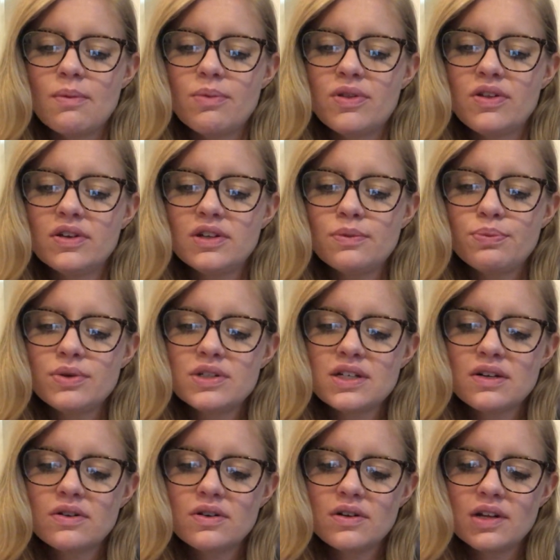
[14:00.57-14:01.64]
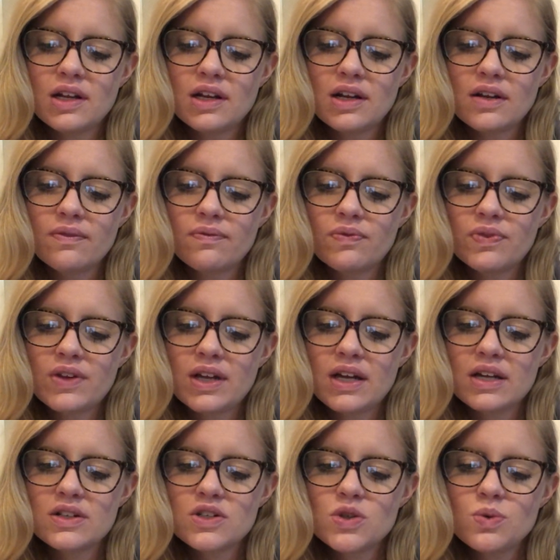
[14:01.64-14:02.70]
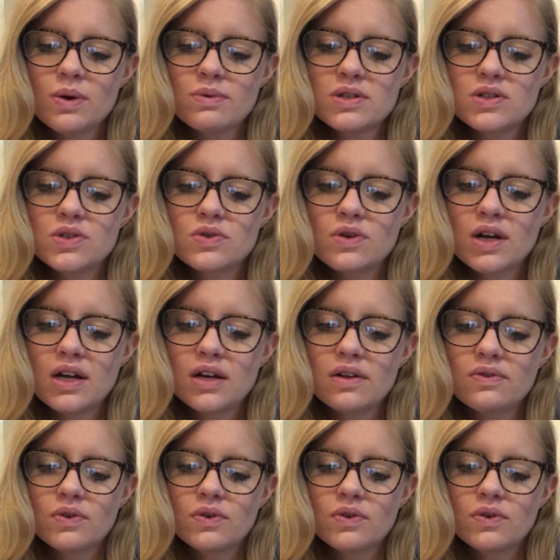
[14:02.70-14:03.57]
Bathilda put down her knitting and swept a strand